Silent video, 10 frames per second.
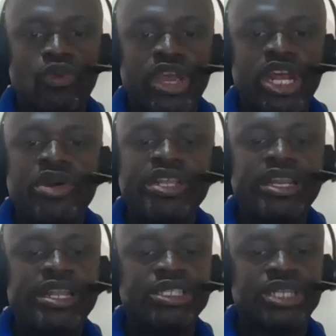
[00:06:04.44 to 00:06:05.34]
we
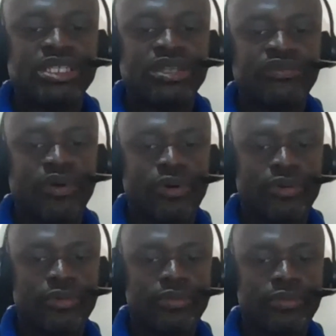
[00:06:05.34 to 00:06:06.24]
created a discussion
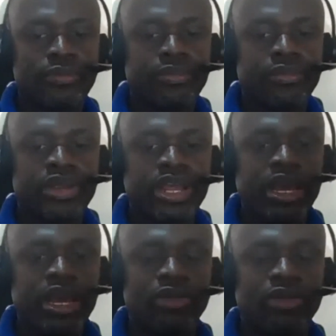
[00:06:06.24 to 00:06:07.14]
forum
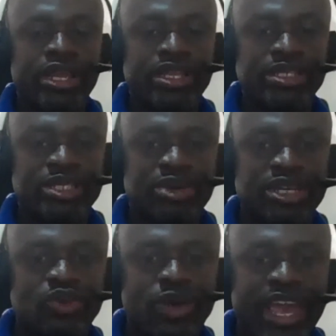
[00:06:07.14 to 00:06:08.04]
on learning
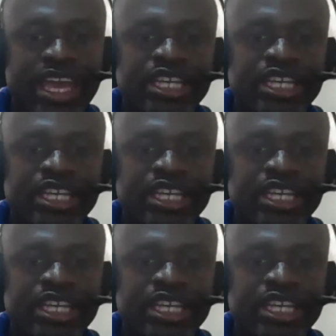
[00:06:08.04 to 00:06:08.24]
space where